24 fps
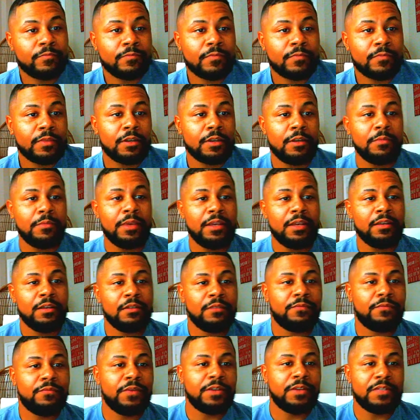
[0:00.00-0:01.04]
I mean,
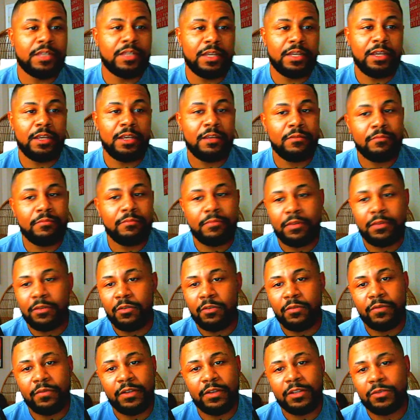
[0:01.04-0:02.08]
15,
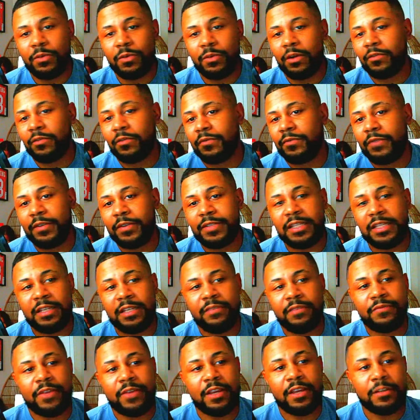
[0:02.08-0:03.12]
hopefully 12 to 15
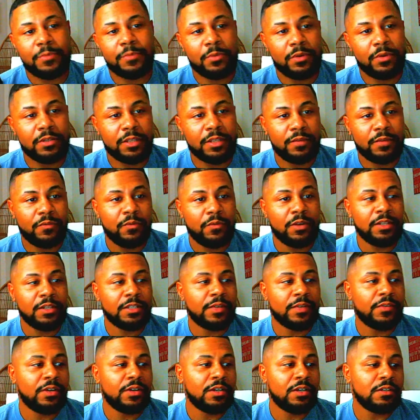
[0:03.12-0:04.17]
fantasy points at
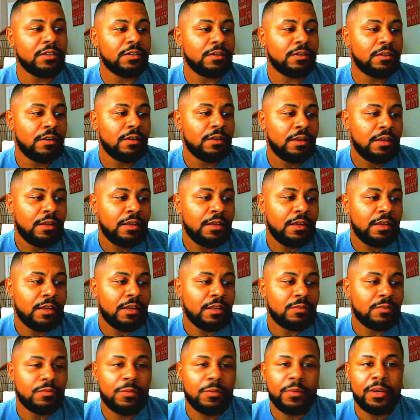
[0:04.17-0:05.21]
4,700 is
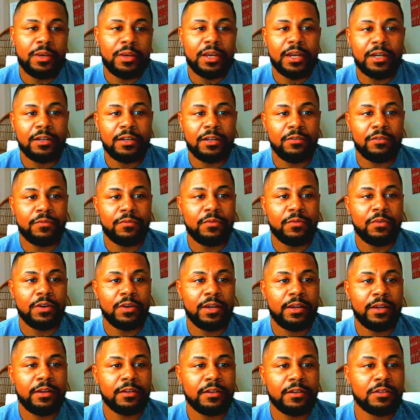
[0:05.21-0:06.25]
what we kind of look for
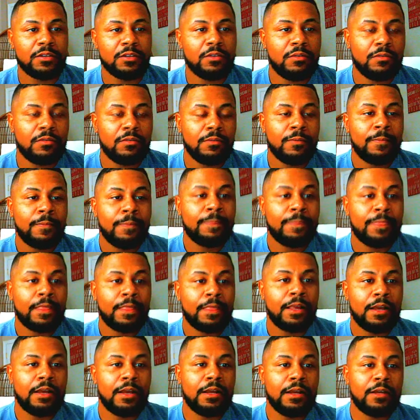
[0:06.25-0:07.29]
here. So,
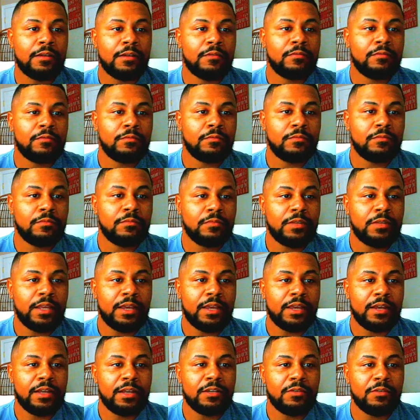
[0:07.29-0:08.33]
yeah, I
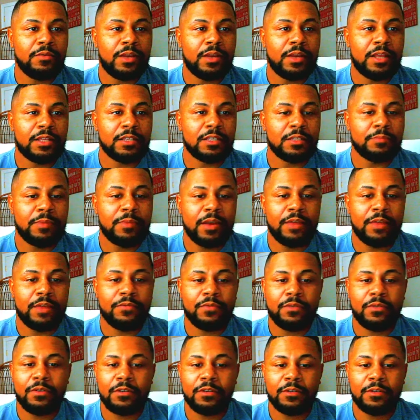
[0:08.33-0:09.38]
do like the spot
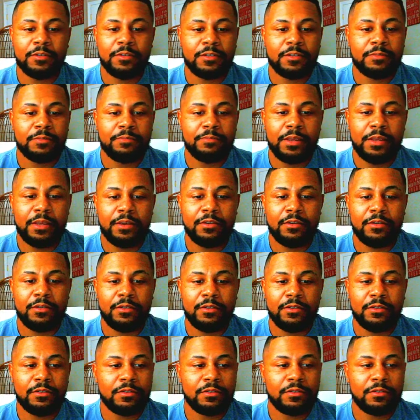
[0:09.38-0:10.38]
for Spears.